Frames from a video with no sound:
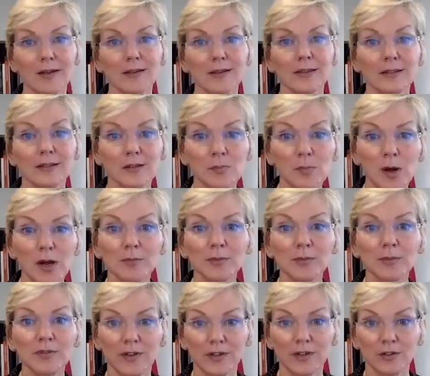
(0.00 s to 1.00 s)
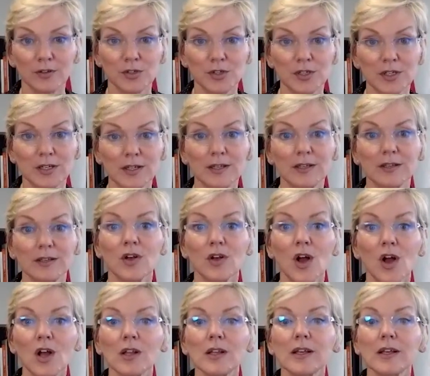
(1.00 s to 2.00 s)
the Department of Energy is
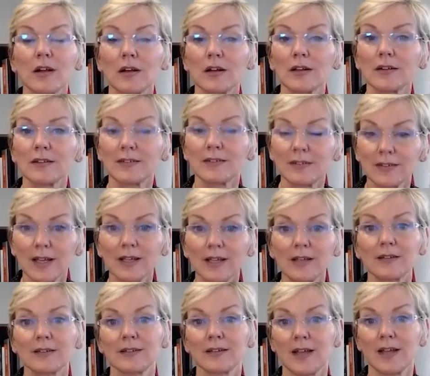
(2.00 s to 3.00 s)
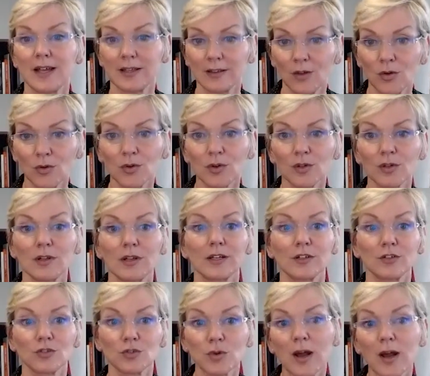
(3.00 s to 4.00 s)
calling on state and local
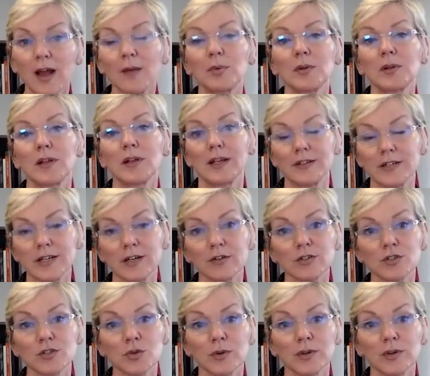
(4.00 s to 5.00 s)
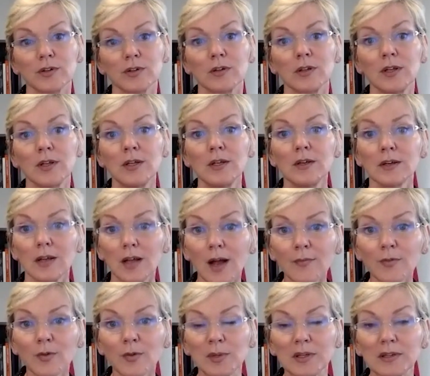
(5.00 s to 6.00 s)
and tribal and territorial
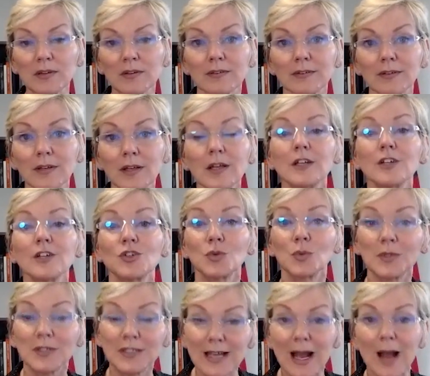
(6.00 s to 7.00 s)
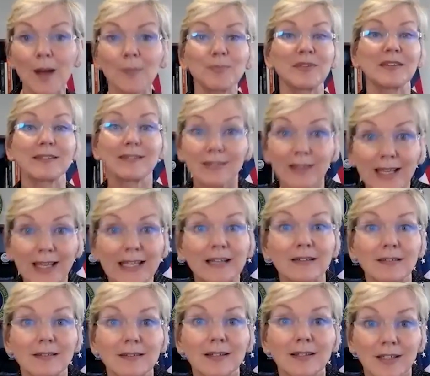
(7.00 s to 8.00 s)
governments to adopt this
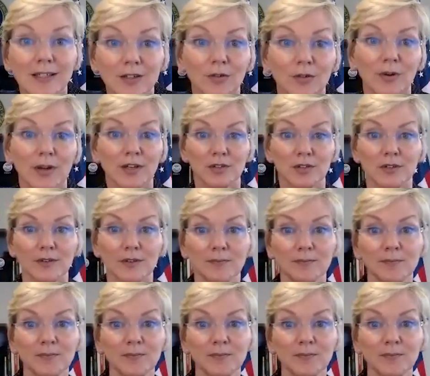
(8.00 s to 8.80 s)
latest iteration.